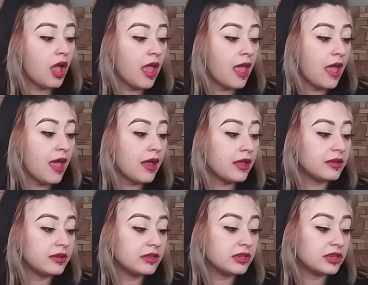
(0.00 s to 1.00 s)

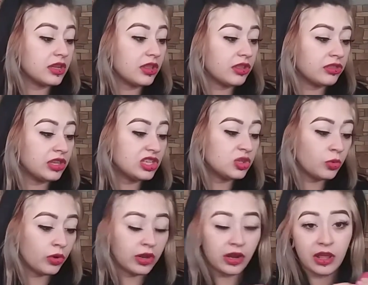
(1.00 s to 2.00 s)
and this
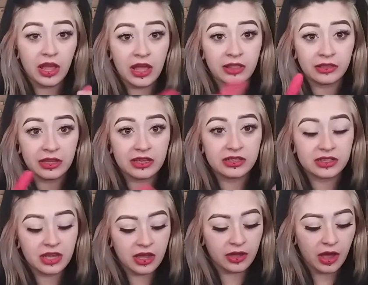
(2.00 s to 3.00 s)
one, at
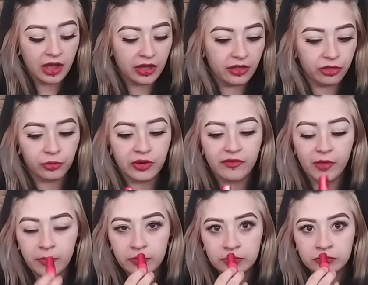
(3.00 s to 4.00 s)
least, I got 3 of
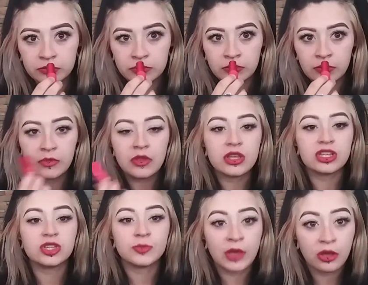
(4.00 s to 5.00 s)
them,
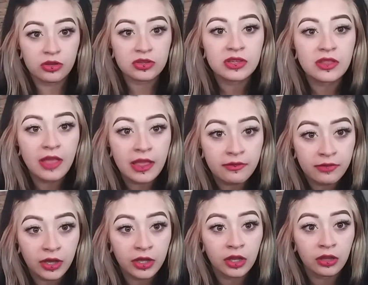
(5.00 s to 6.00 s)
smells like
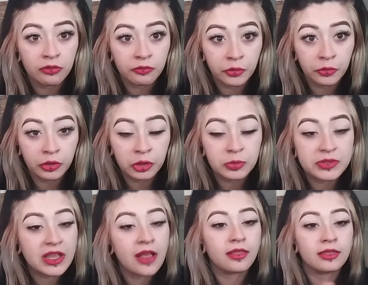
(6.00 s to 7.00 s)
fucking Fruit
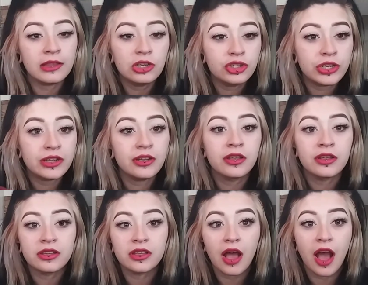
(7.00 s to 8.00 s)
Loops. Legit.
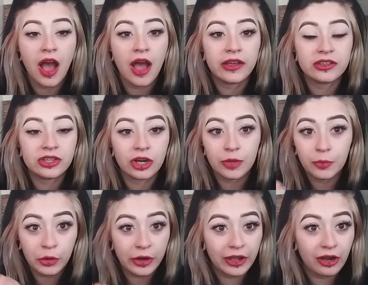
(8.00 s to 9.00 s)
I started
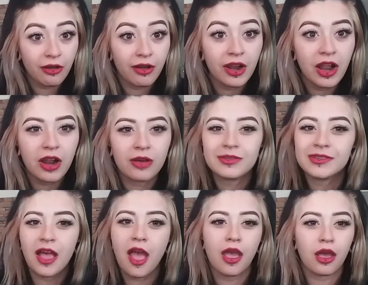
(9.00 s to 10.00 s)
putting it on and I was
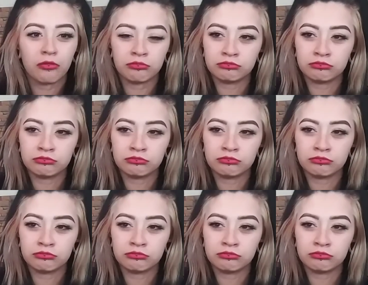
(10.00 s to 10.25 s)
like,